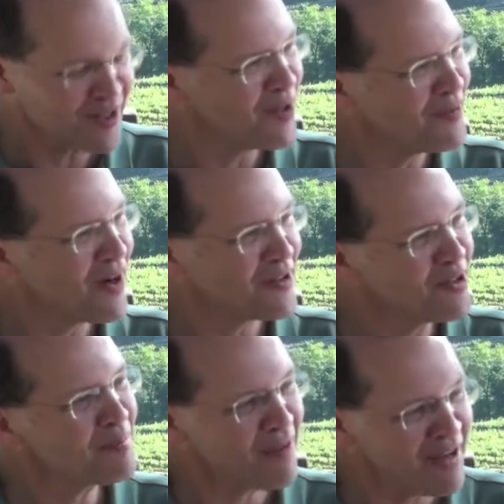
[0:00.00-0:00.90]
So
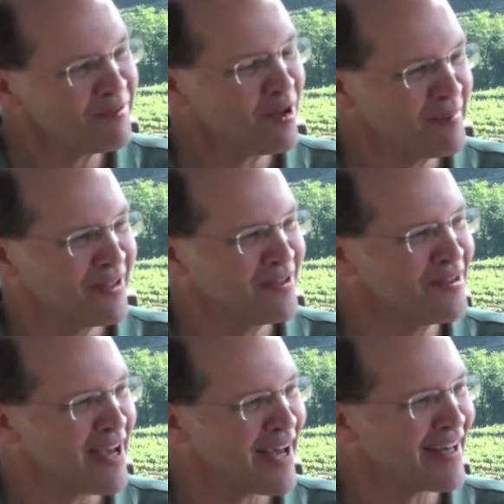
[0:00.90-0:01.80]
you could blindfold me and do
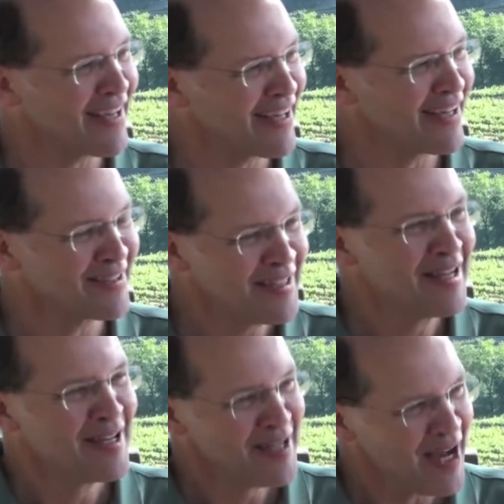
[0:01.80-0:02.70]
that.
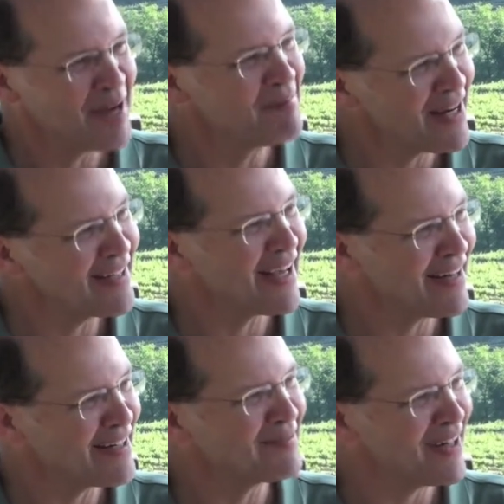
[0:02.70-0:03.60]
I might get
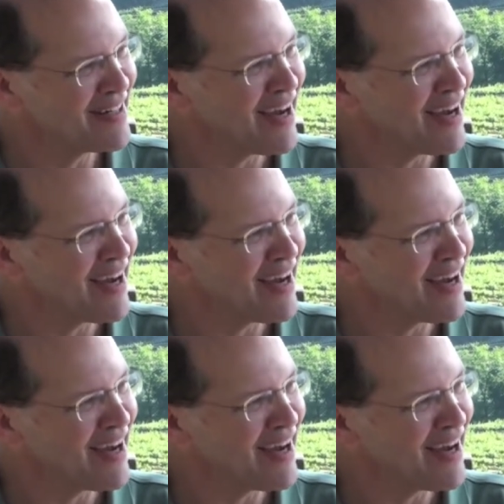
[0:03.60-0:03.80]
it and I might